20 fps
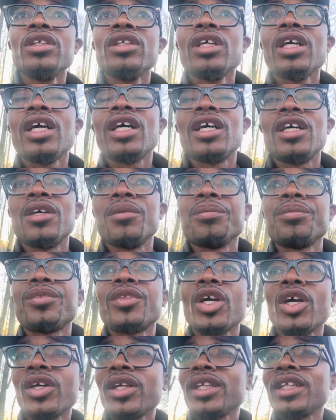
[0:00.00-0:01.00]

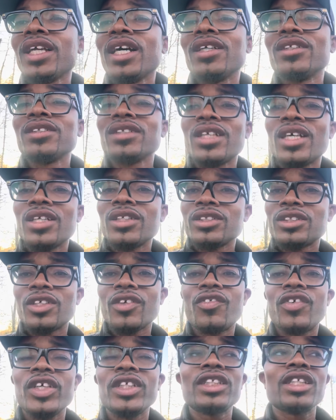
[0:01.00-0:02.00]
$30,000 to
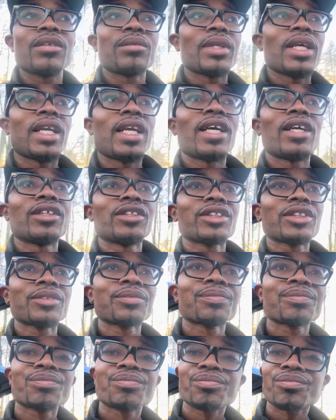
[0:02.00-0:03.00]
fix up that house,
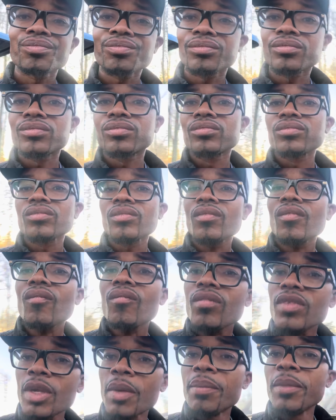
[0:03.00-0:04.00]

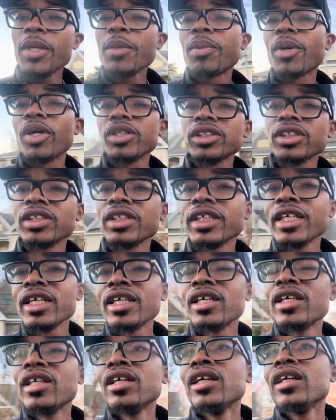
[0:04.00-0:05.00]
me personally,
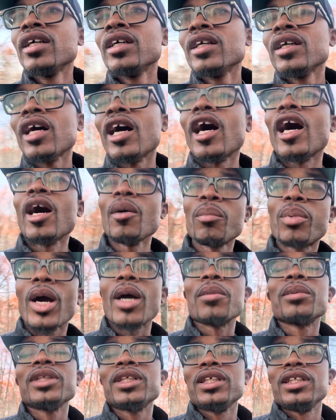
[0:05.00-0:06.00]
I'm
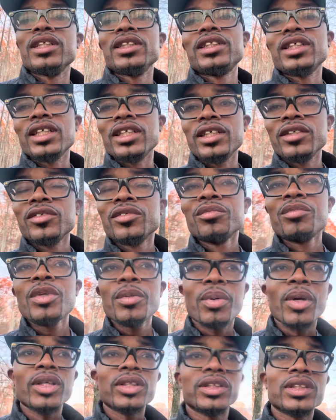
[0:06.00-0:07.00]
probably gonna sell it. Me
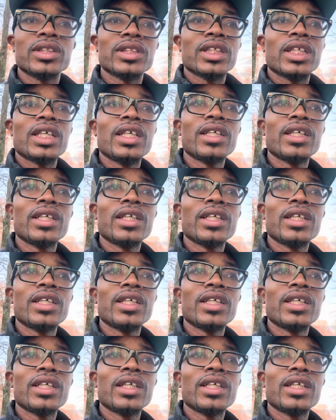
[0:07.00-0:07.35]
personally,